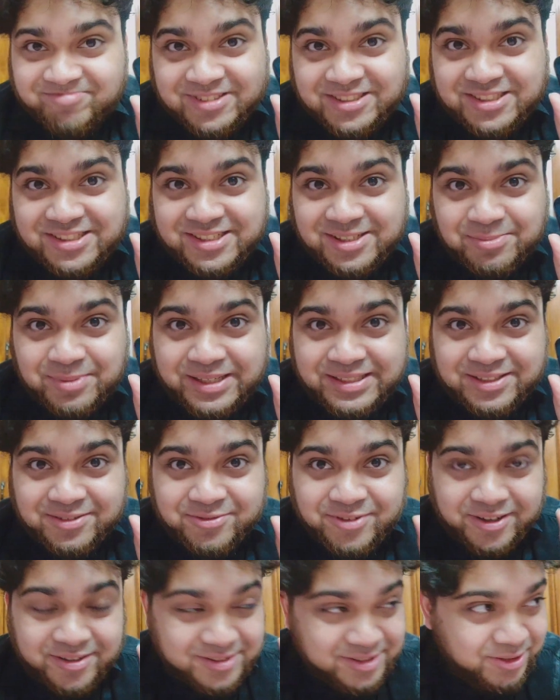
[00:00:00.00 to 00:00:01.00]
this is an amazing
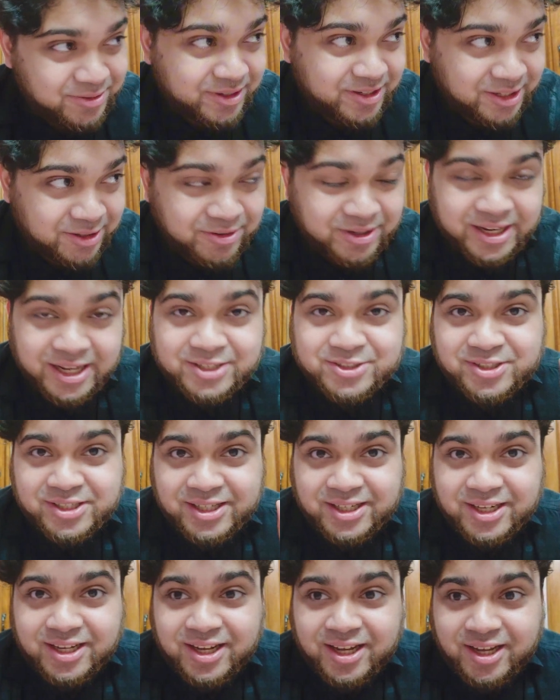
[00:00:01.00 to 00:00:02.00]
fragrance. You can
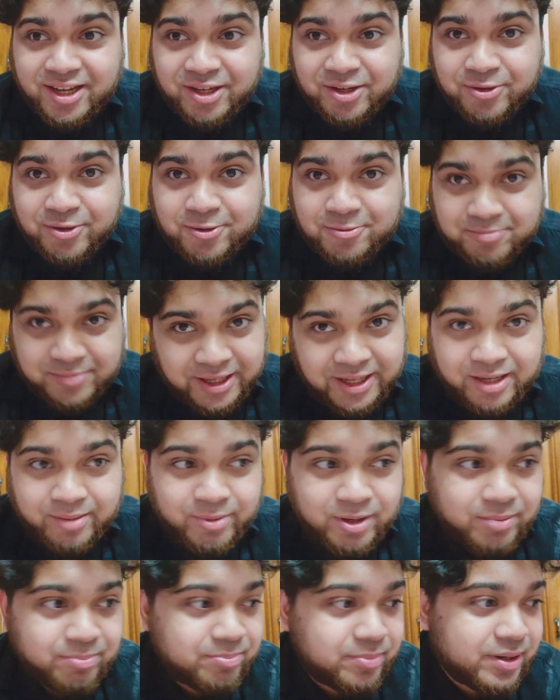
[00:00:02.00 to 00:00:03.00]
actually hit
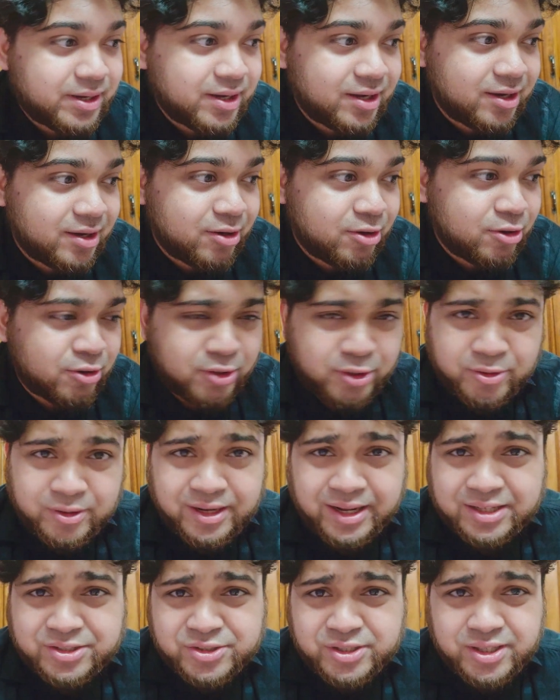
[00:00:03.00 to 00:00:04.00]
him up, or you
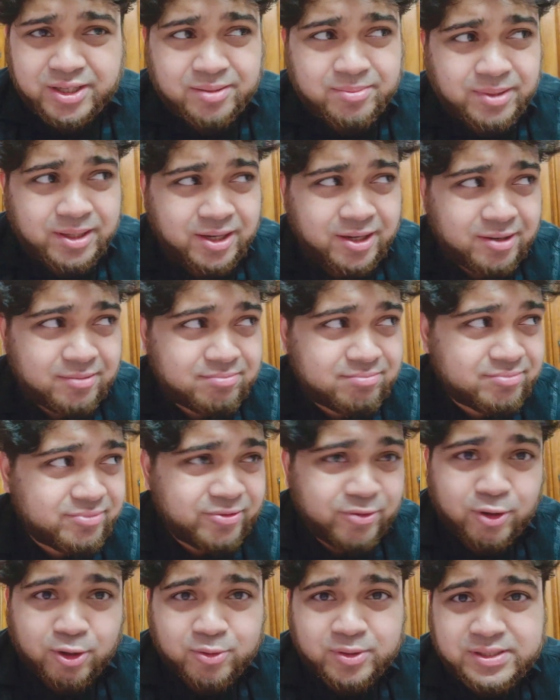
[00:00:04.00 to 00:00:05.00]
can actually
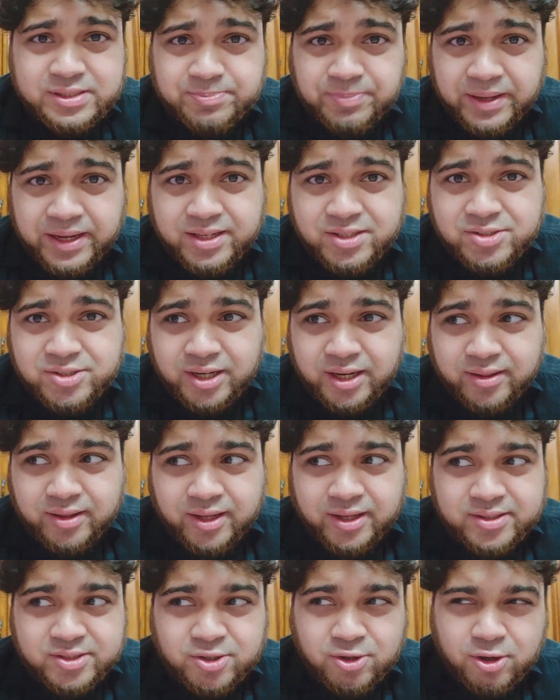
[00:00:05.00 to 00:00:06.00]
follow his page. I
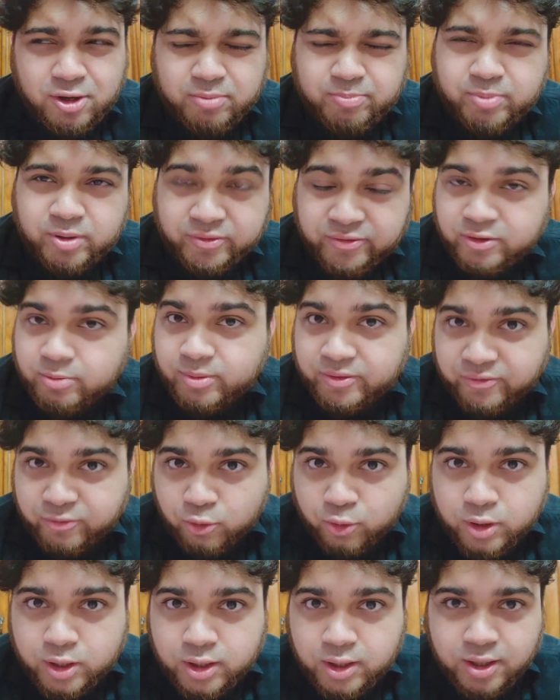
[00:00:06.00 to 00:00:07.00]
think it's called Perfume
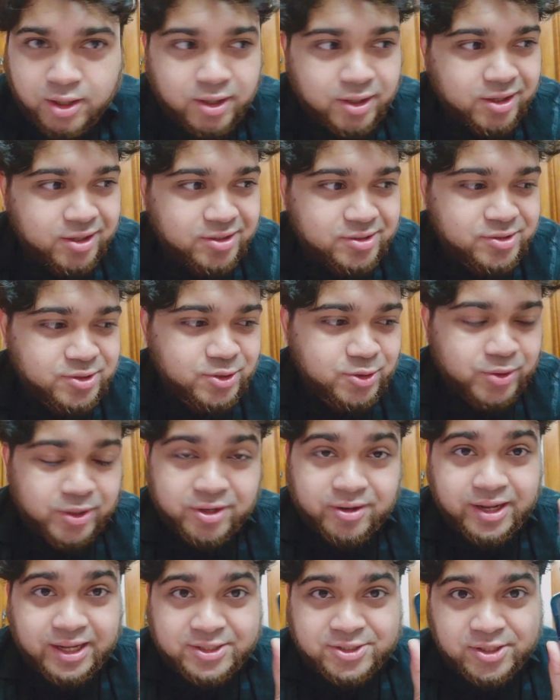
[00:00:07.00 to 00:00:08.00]
Afford. So you
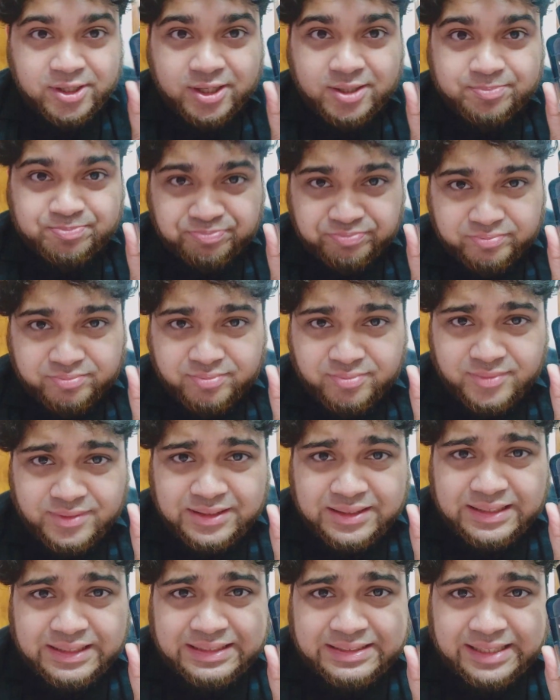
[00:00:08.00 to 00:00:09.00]
can actually
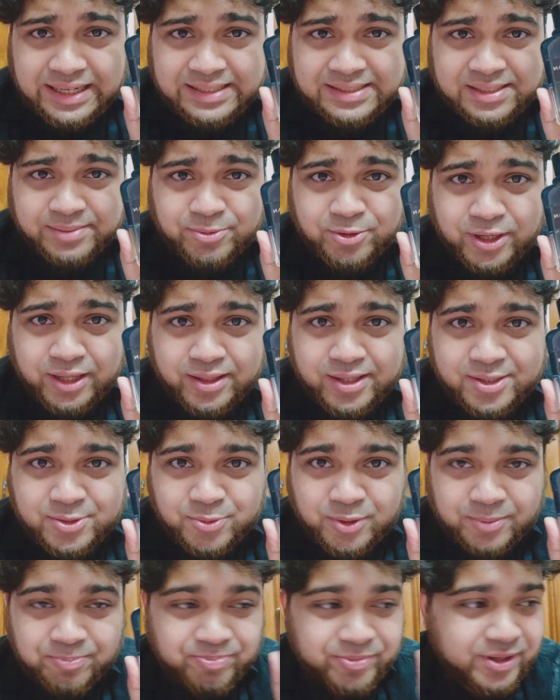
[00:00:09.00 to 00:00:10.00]
text him to get this
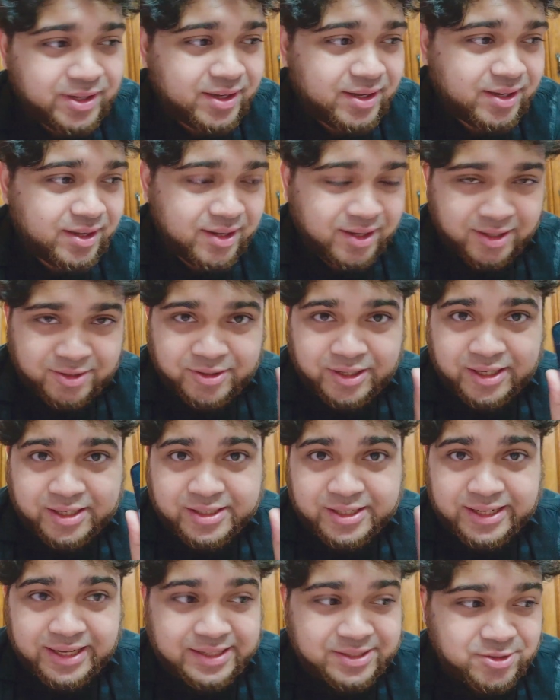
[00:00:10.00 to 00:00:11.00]
one, to get a
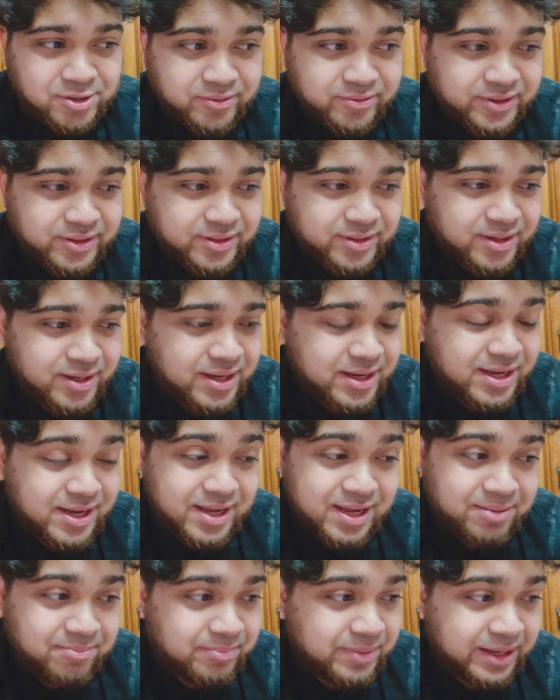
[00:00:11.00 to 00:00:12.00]
decants of it.
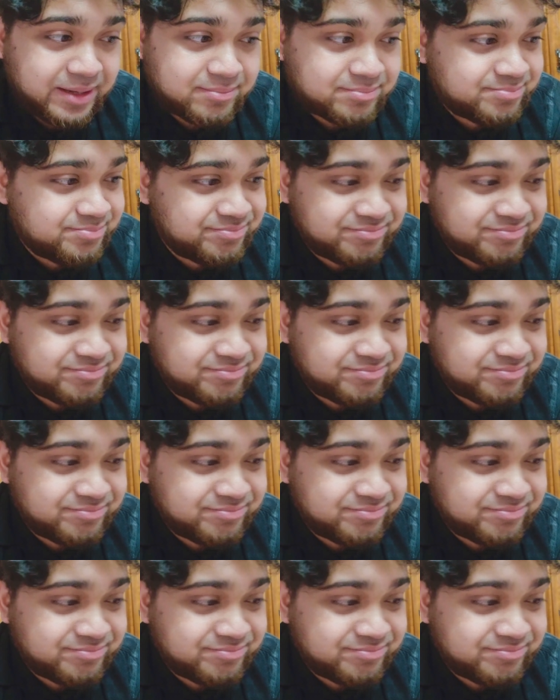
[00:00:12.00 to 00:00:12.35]
Man,